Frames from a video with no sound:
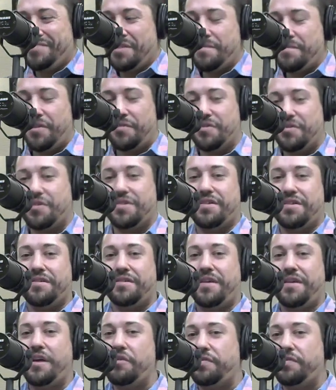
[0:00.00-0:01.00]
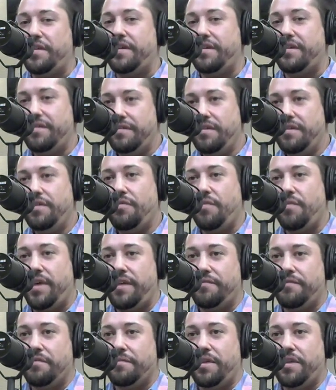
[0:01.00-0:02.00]
it was just a healthy way
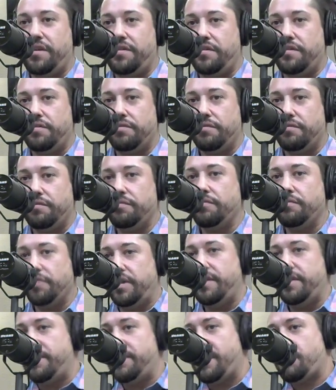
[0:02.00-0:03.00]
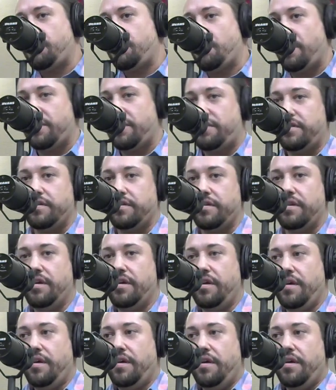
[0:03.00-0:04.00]
for me to relieve that stress and
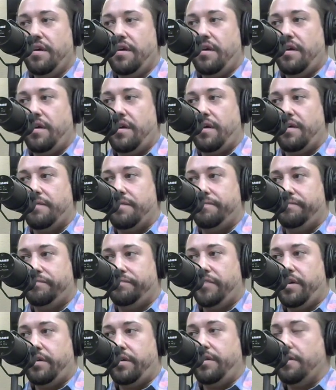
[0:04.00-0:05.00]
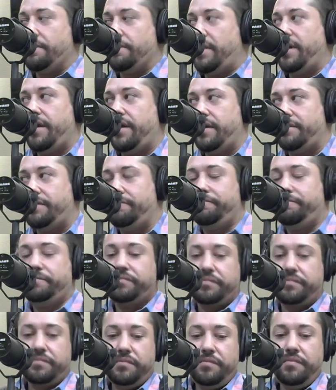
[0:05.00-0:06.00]
clear my head.
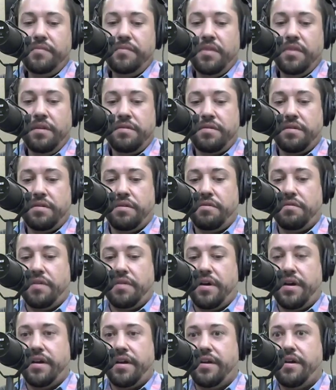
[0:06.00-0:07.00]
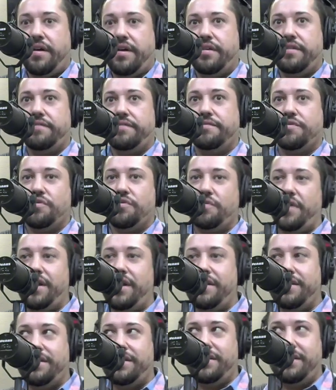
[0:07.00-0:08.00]
So I kind of
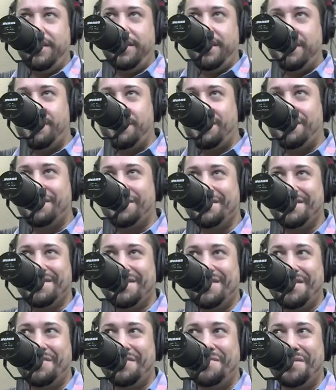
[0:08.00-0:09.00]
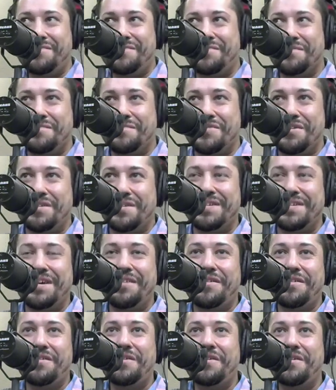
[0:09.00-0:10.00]
traded addictions. I went from drugs and
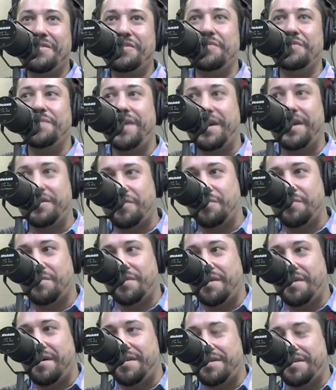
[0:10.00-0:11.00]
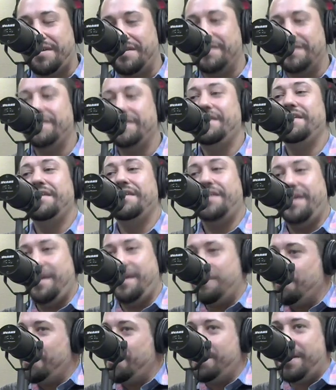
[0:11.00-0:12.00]
alcohol to exercising
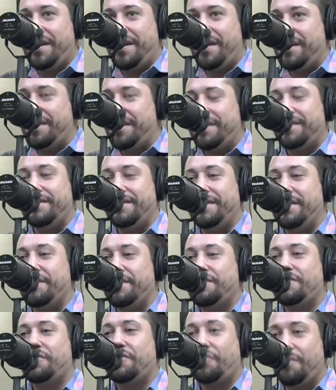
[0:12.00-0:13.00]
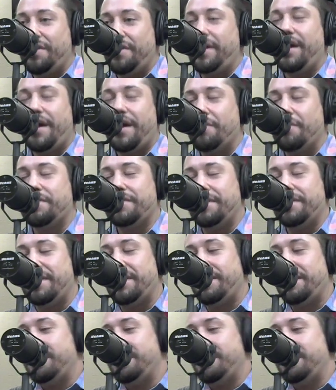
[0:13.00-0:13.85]
every day, at least 3 hours a day.